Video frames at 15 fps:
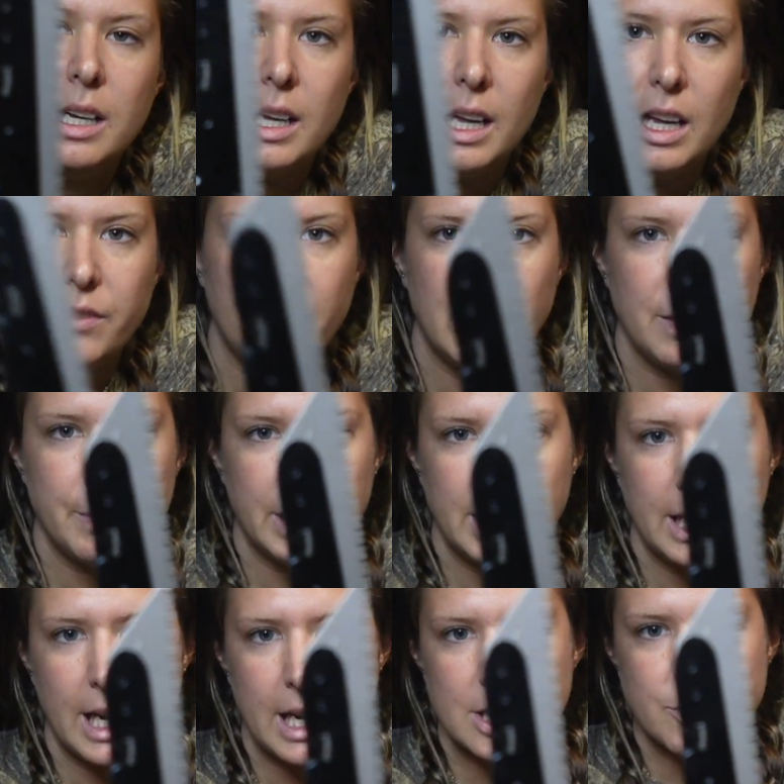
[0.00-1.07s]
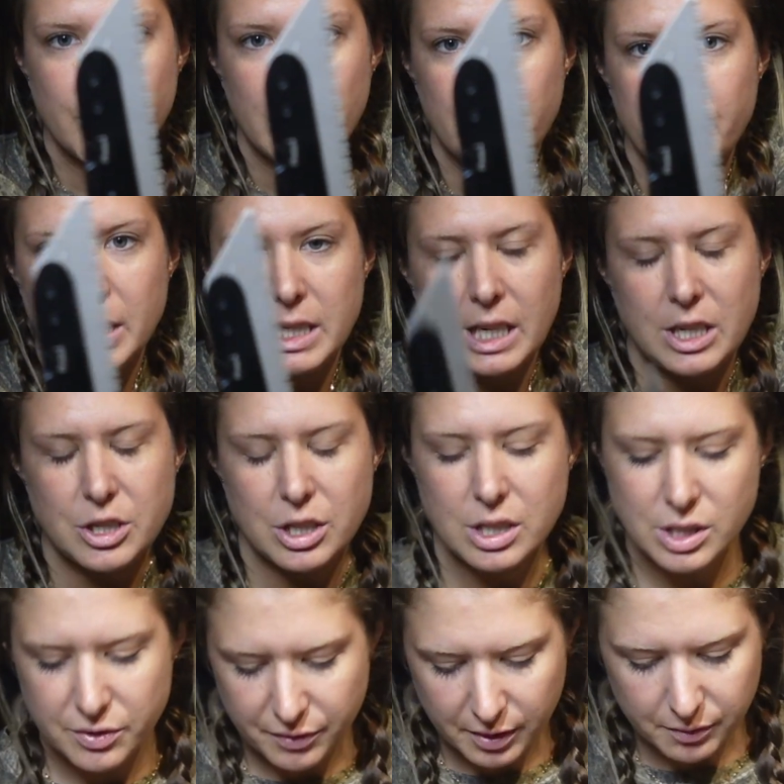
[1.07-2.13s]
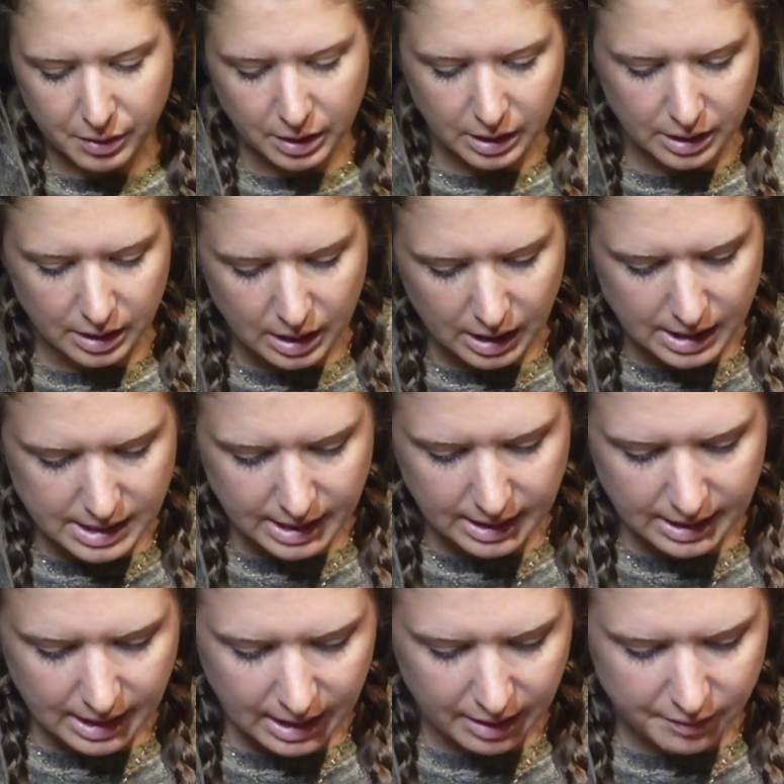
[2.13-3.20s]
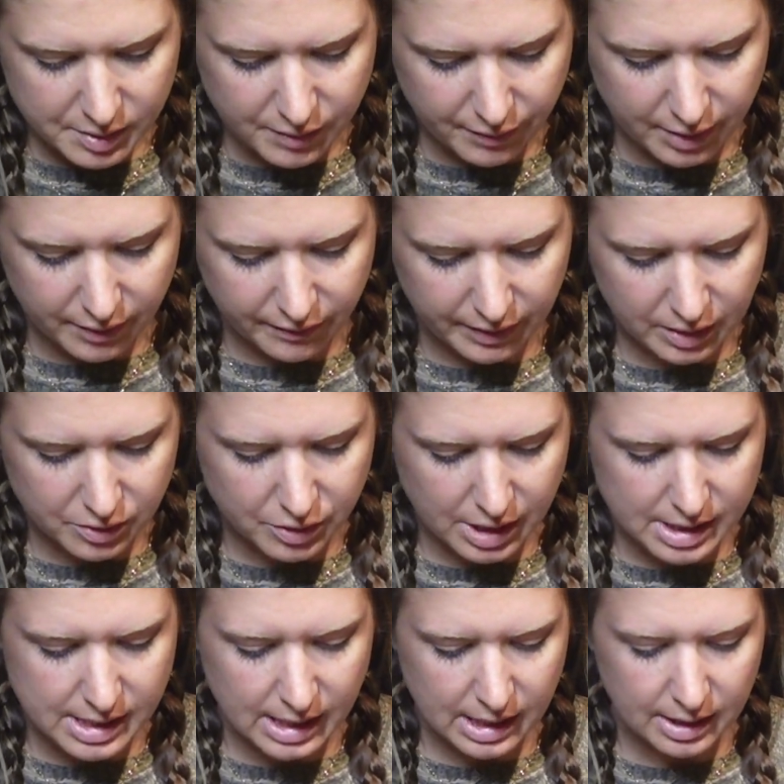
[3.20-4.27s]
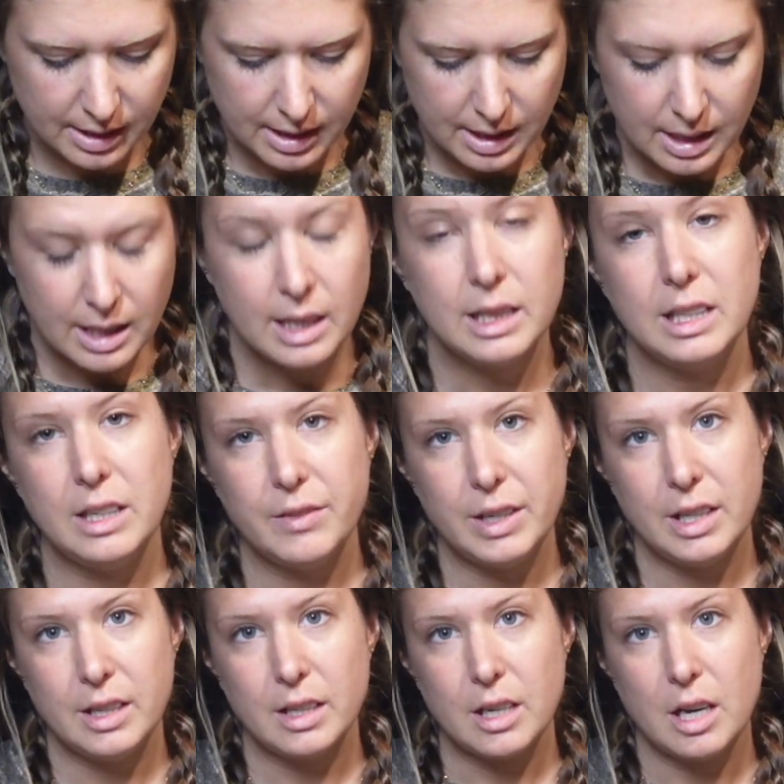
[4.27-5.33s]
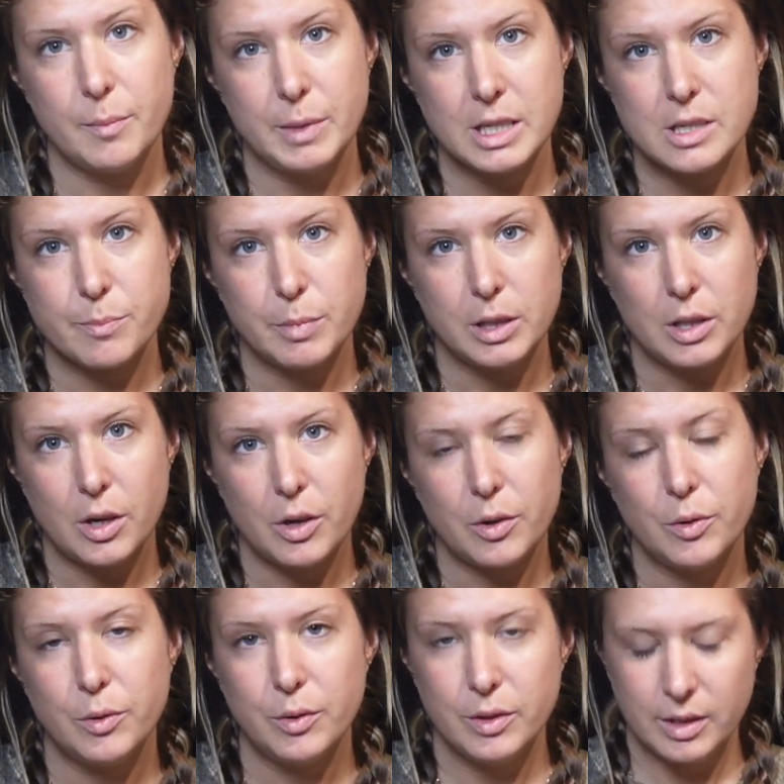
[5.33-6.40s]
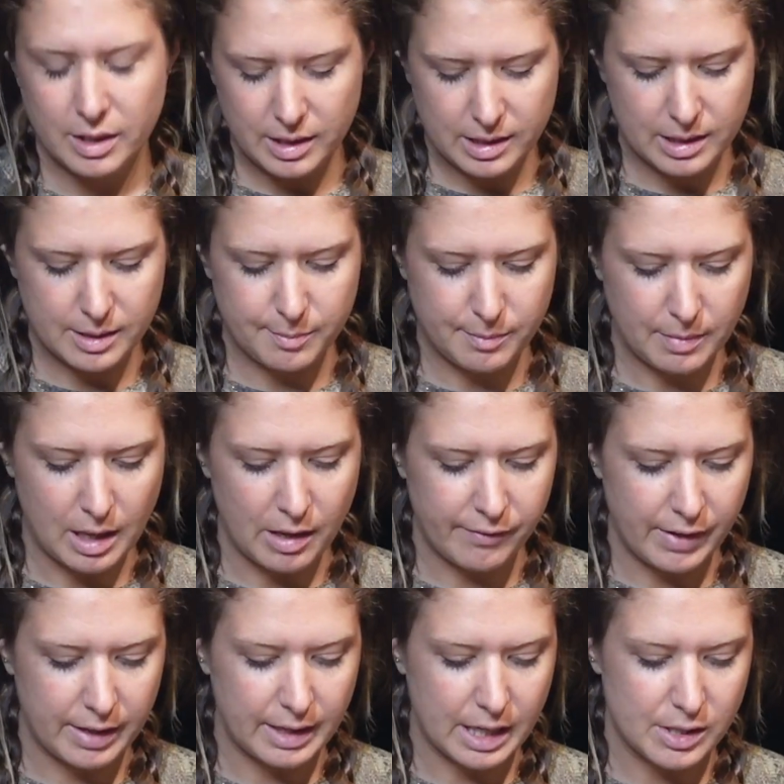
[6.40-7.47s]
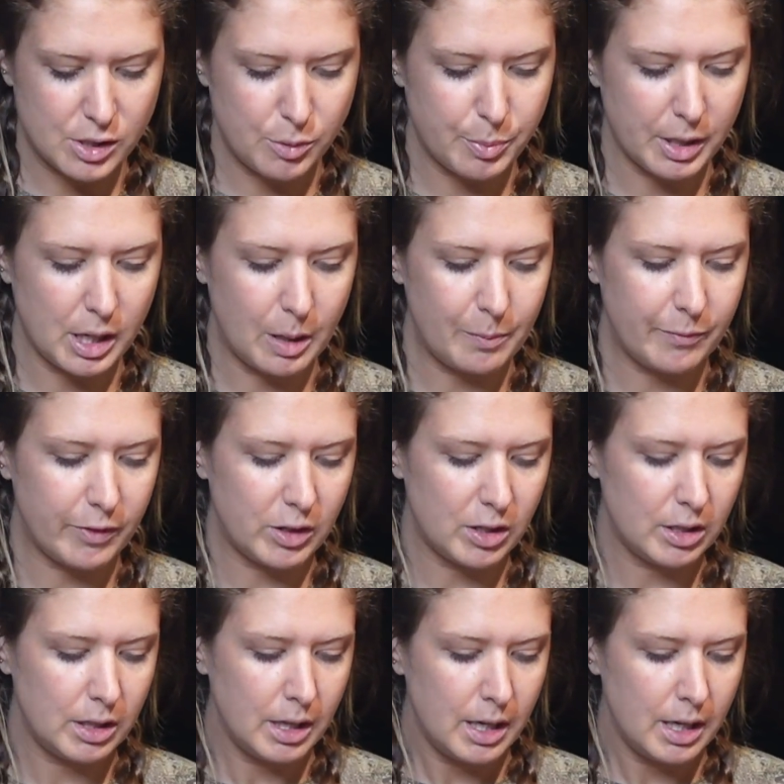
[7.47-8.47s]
If anybody has recommendations for really good hunting knives for field dressing, leave it in the comments below. I'll find that super helpful.